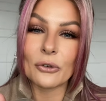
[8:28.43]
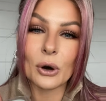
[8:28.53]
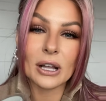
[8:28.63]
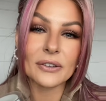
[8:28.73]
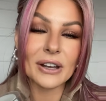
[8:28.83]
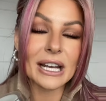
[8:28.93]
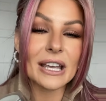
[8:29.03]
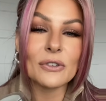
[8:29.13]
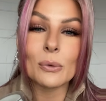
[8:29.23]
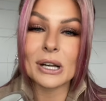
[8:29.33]
for
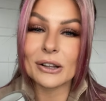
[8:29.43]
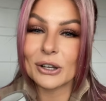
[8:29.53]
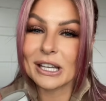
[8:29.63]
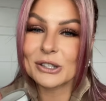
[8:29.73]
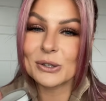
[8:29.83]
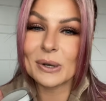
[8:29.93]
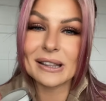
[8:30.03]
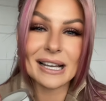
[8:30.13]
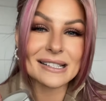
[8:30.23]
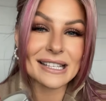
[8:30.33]
Oliveda if you want to look into
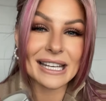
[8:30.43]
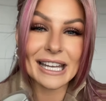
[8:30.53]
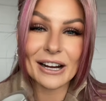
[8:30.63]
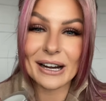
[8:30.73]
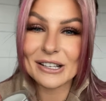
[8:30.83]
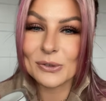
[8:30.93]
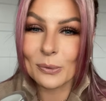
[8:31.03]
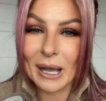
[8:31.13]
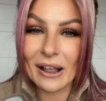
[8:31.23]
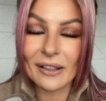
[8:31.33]
that skincare as
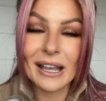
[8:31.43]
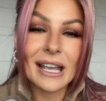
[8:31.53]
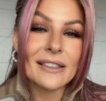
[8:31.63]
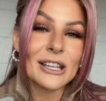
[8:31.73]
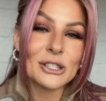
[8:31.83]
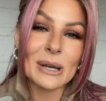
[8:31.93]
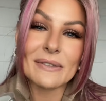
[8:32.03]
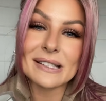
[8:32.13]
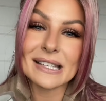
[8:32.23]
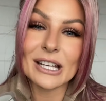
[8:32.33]
well. They do
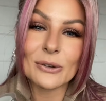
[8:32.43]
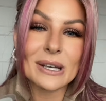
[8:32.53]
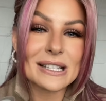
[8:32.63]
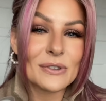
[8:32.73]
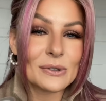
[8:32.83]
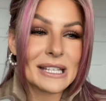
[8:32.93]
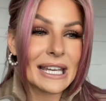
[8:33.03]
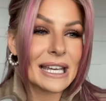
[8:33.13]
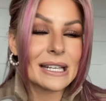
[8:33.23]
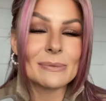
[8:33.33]
have a skin quiz. If you
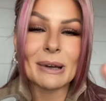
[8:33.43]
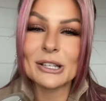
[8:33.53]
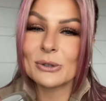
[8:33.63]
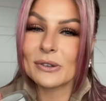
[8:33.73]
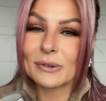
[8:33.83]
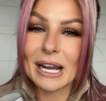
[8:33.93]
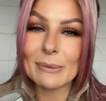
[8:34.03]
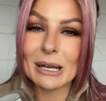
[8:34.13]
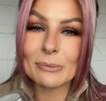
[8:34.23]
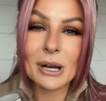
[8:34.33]
take it, buy 2 of the
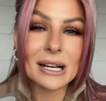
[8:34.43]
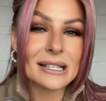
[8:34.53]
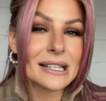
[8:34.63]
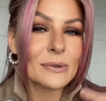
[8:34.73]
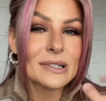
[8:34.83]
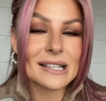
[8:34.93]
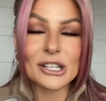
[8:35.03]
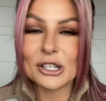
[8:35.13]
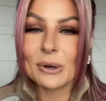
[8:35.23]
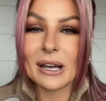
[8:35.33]
recommended products, they will
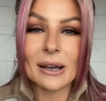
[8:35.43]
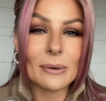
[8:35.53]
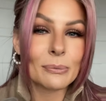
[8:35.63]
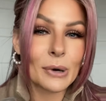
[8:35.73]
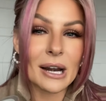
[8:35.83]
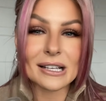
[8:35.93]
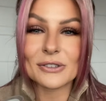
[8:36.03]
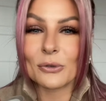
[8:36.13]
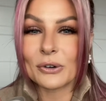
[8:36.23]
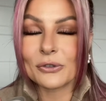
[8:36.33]
send you a
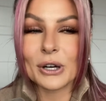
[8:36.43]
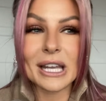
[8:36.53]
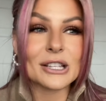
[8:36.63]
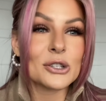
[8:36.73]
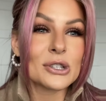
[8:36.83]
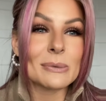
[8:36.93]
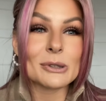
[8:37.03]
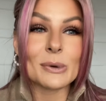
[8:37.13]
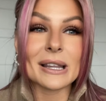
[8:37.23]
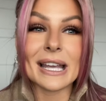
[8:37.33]
product for free. It's usually
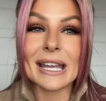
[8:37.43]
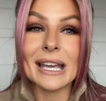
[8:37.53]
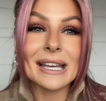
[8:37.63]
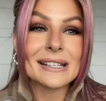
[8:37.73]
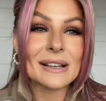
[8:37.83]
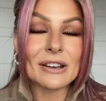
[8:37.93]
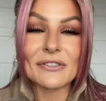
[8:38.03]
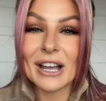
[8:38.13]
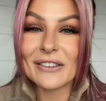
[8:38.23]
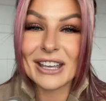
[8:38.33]
between like
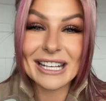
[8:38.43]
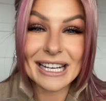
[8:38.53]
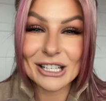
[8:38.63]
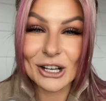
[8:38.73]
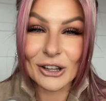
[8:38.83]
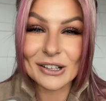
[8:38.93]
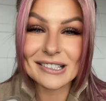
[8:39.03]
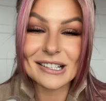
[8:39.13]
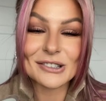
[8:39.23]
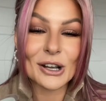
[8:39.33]
$75 and
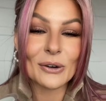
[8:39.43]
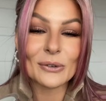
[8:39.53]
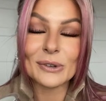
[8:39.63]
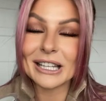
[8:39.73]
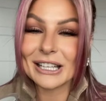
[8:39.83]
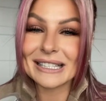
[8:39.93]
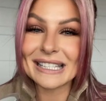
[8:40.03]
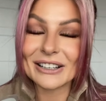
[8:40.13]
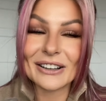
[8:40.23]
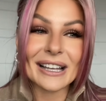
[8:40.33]
$90. So really good
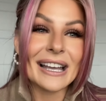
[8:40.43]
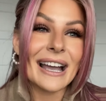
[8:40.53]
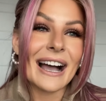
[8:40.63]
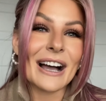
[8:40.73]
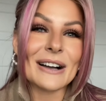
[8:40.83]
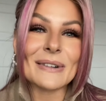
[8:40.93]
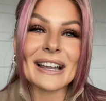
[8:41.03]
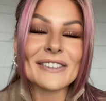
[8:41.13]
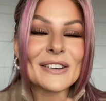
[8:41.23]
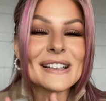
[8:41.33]
deal. I
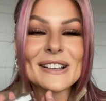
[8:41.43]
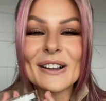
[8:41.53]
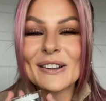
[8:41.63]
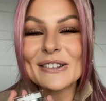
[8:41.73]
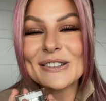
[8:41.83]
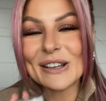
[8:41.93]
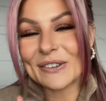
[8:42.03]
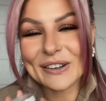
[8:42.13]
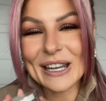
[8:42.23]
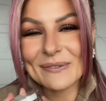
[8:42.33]
love you guys all
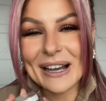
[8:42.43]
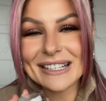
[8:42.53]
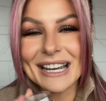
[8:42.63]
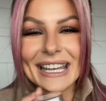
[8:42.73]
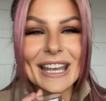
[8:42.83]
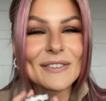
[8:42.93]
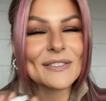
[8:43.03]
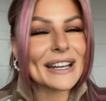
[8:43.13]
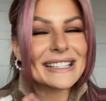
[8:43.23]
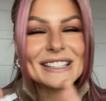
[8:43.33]
so freaking much. I can't
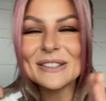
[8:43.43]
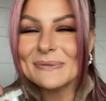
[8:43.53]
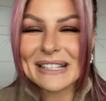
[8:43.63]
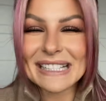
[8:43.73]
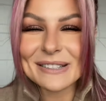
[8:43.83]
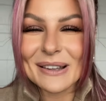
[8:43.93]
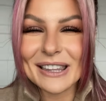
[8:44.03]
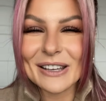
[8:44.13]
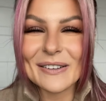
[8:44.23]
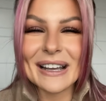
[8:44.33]
wait to do business with
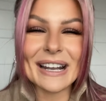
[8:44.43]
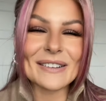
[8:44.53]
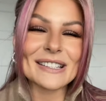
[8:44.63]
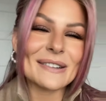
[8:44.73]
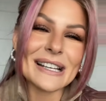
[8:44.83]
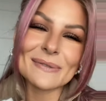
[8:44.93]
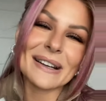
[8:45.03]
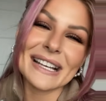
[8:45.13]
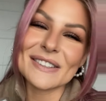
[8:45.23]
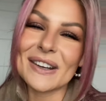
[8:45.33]
you, and I will see you guys in my
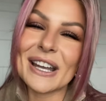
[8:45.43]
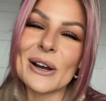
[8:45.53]
next video.